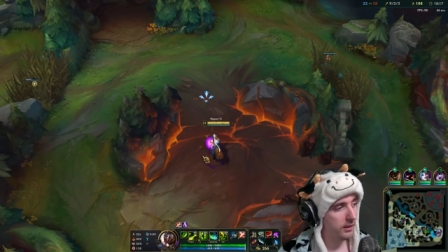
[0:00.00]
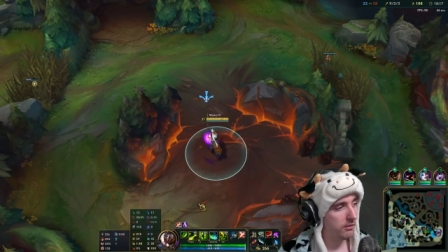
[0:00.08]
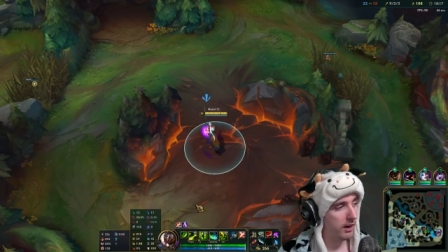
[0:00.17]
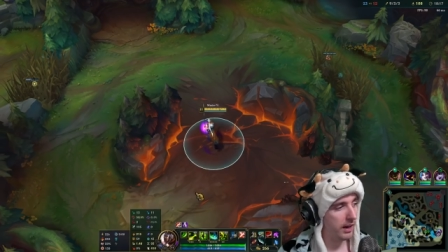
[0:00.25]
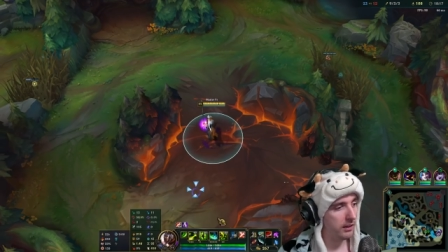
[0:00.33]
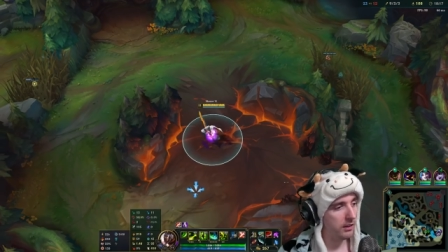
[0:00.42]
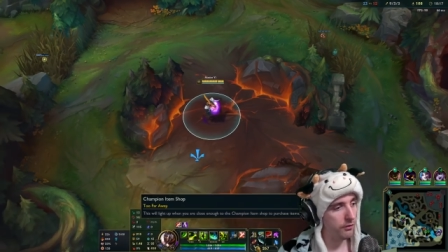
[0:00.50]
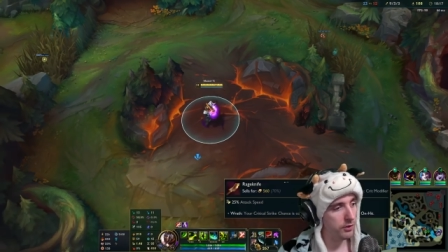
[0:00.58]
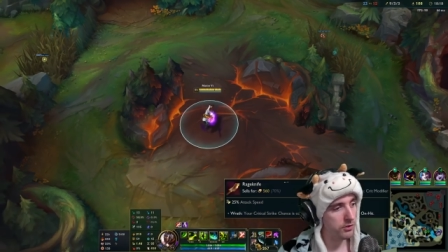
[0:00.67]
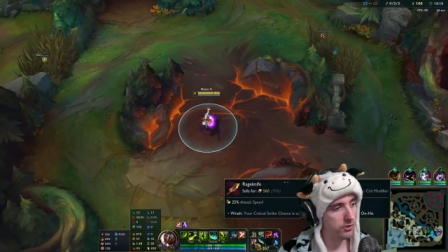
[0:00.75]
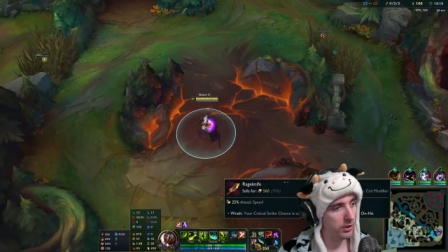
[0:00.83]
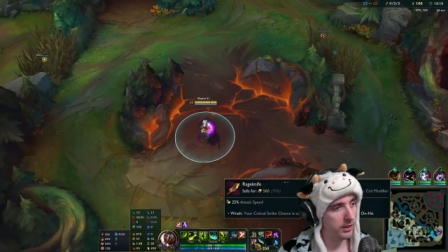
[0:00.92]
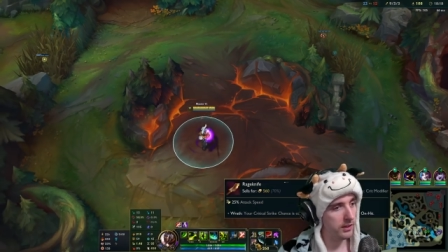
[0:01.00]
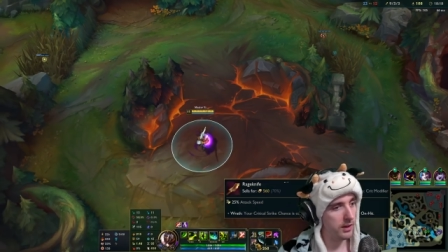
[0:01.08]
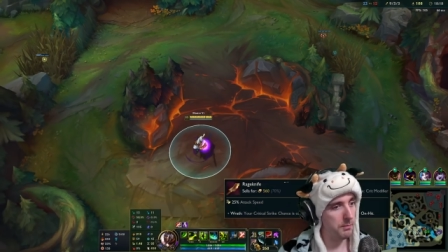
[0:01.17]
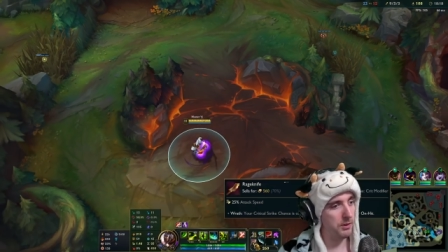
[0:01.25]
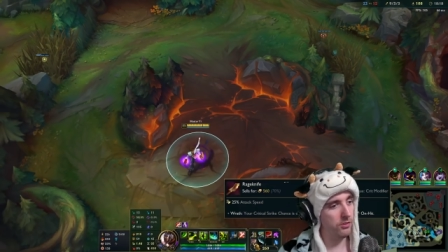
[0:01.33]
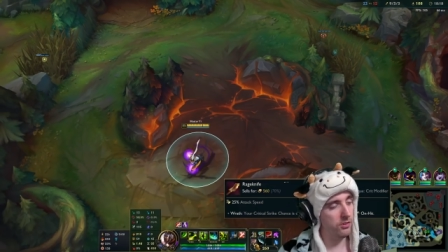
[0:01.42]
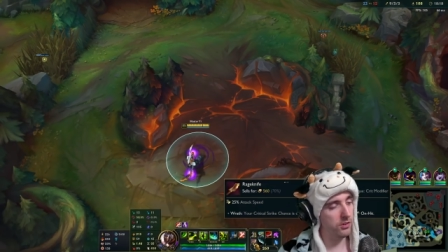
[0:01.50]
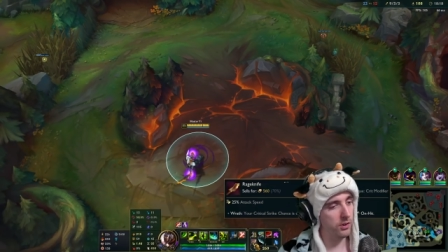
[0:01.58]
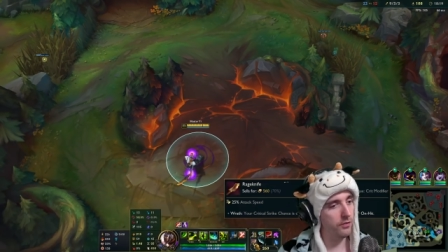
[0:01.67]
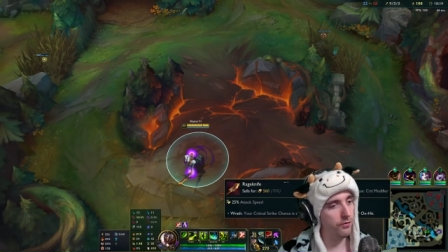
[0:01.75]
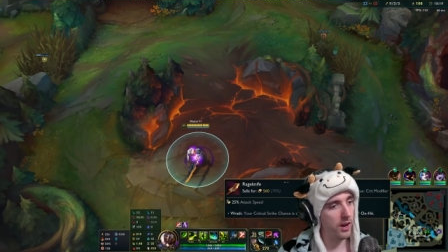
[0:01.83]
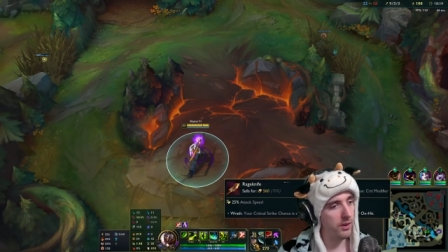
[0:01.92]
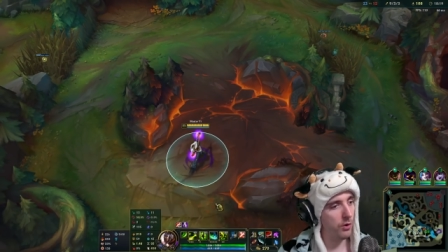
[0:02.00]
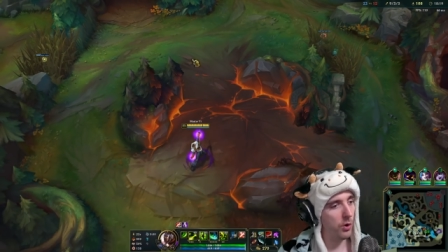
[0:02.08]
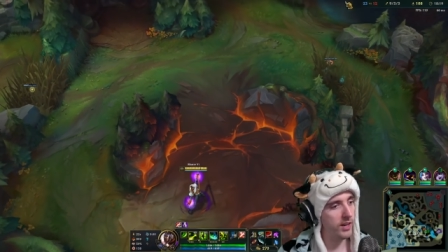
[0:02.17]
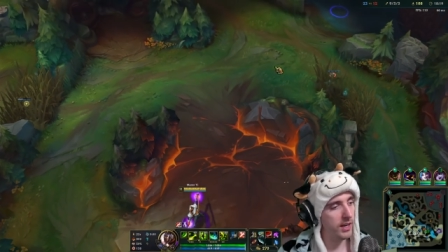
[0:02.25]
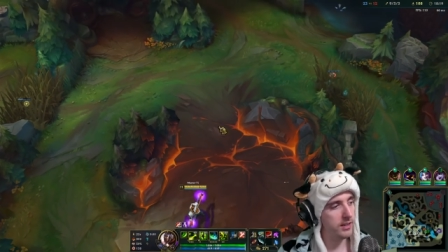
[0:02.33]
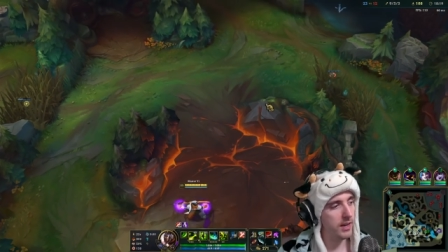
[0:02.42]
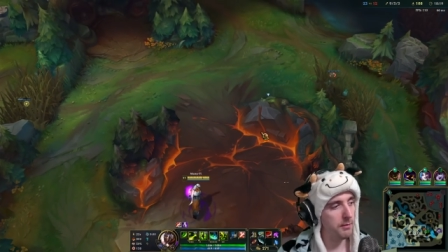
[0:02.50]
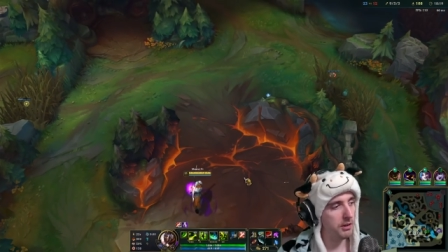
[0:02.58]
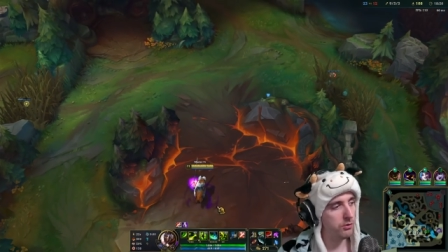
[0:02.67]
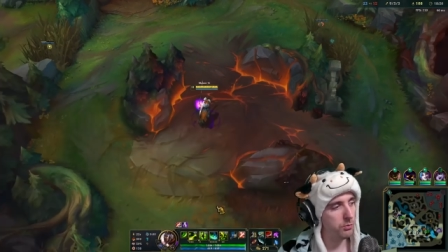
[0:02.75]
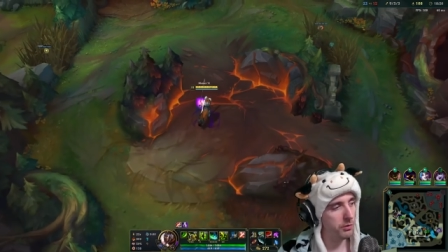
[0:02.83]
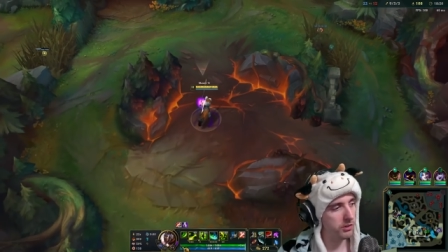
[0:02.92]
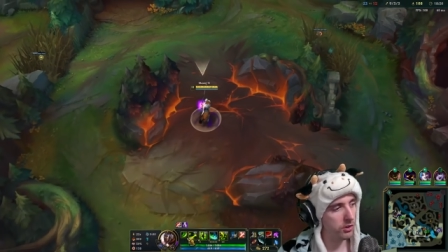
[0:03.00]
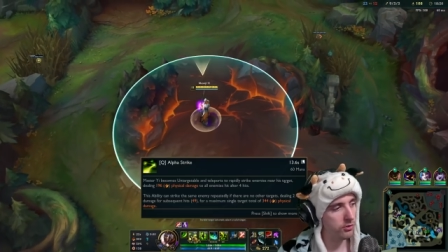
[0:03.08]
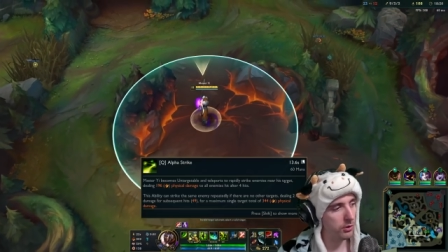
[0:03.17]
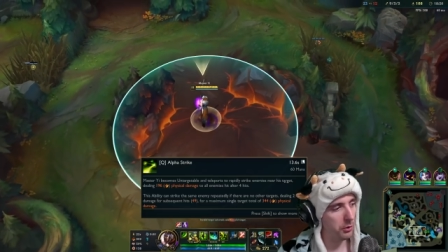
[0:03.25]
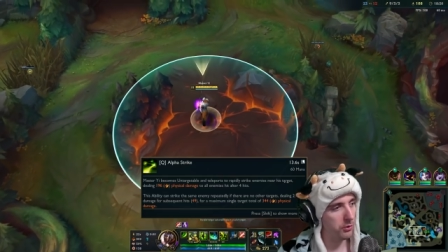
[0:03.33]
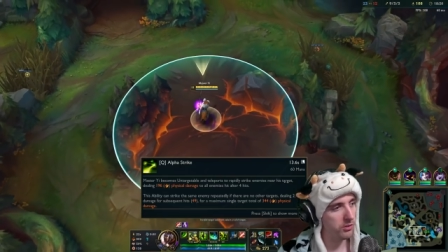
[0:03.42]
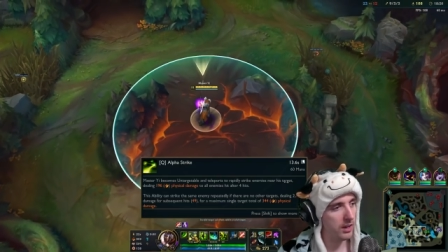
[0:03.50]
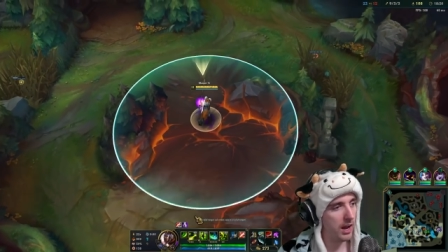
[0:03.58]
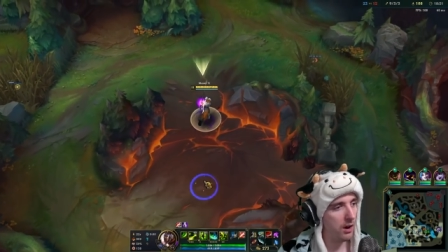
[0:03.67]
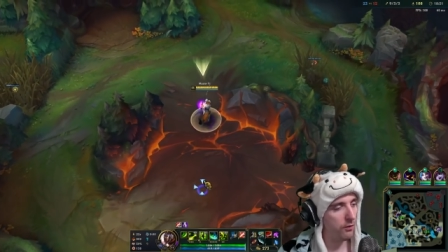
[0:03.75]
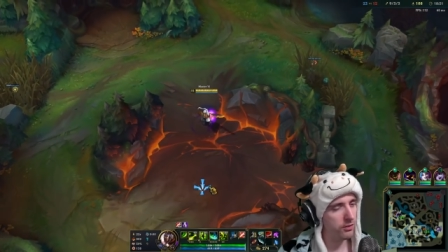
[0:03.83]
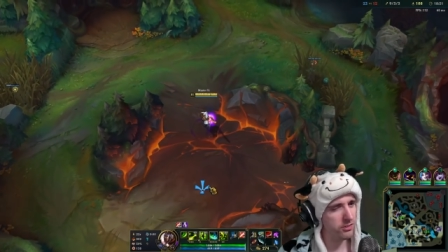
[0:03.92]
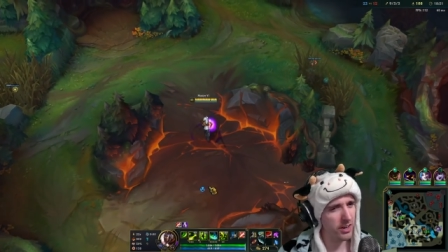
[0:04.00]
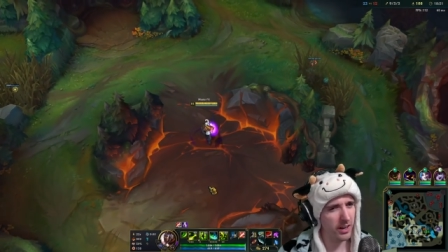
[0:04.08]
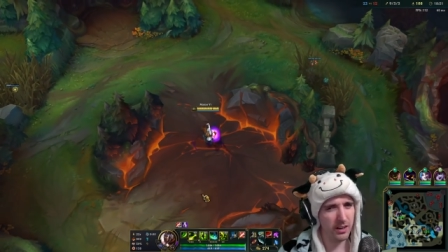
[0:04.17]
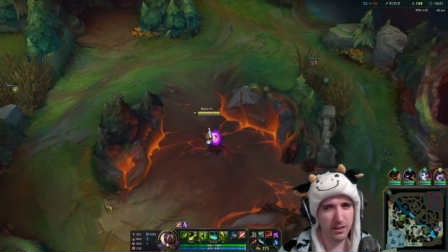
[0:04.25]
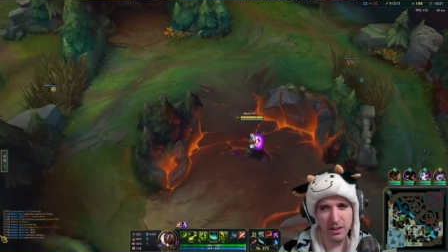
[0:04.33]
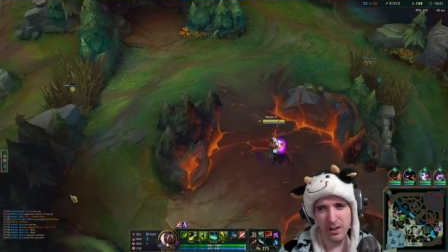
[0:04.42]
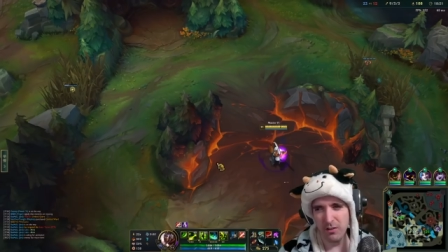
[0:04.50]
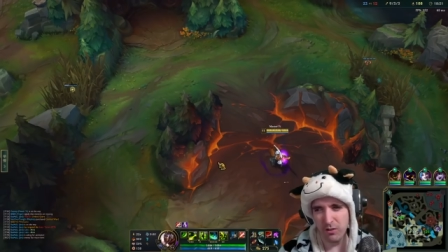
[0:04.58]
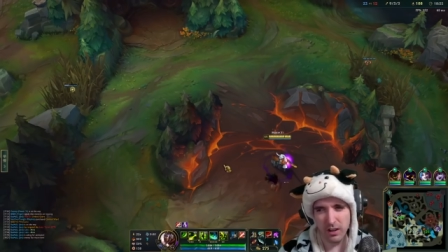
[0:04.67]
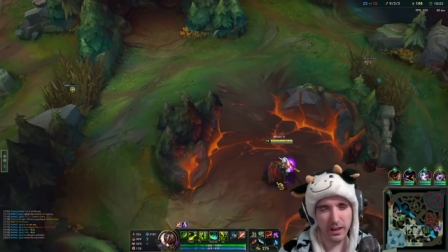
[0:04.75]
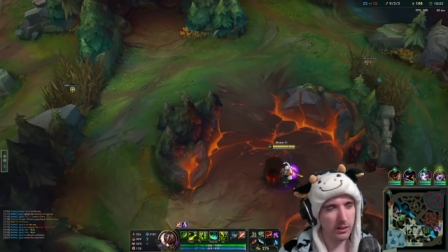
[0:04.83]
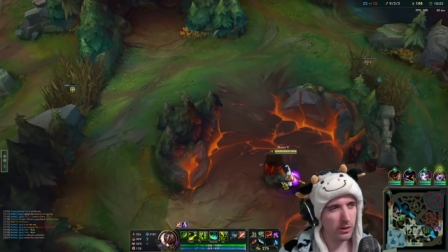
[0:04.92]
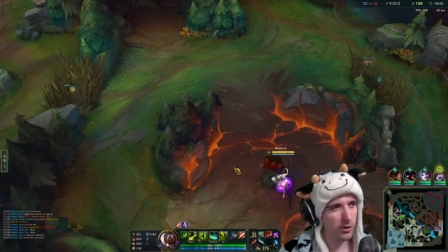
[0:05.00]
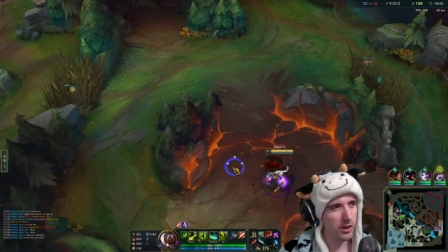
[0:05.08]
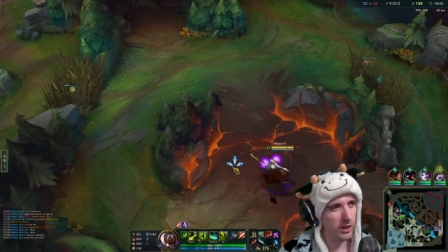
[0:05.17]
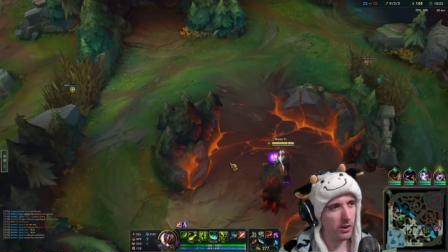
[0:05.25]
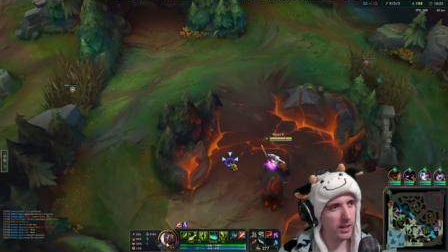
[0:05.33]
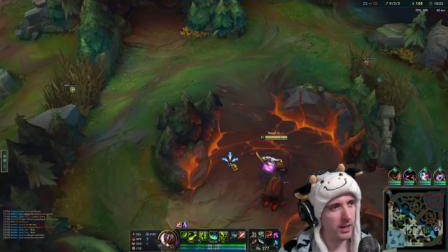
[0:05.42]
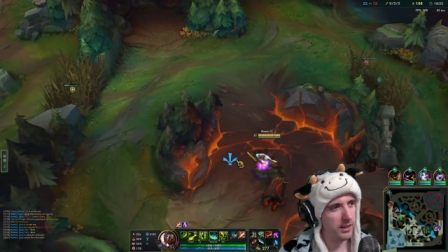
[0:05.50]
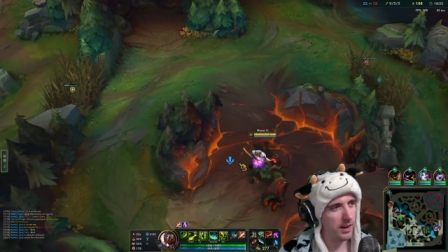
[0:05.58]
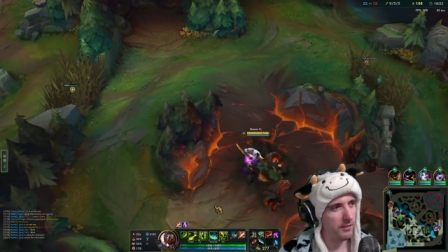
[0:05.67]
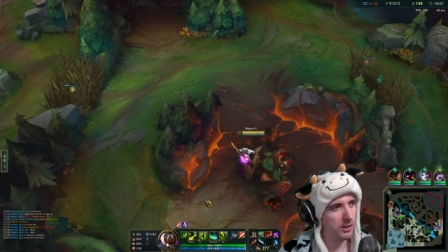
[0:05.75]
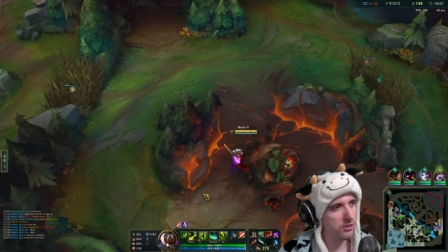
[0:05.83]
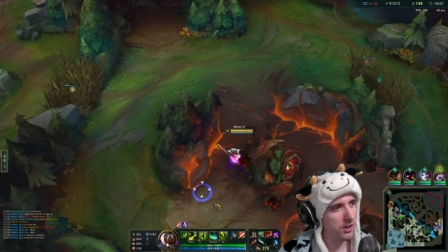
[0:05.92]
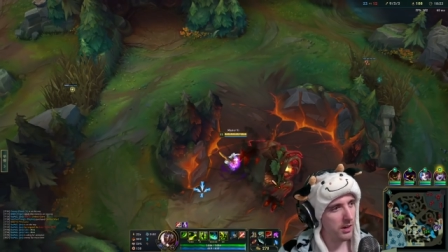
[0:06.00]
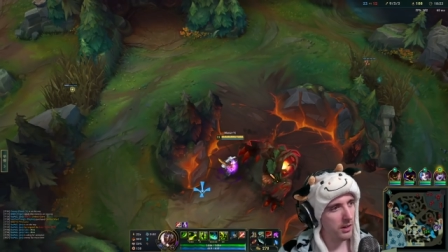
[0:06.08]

right? If you just look at the numbers, 35 on hit damage, which also goes into Alpha Strike for like 30 on hit damage,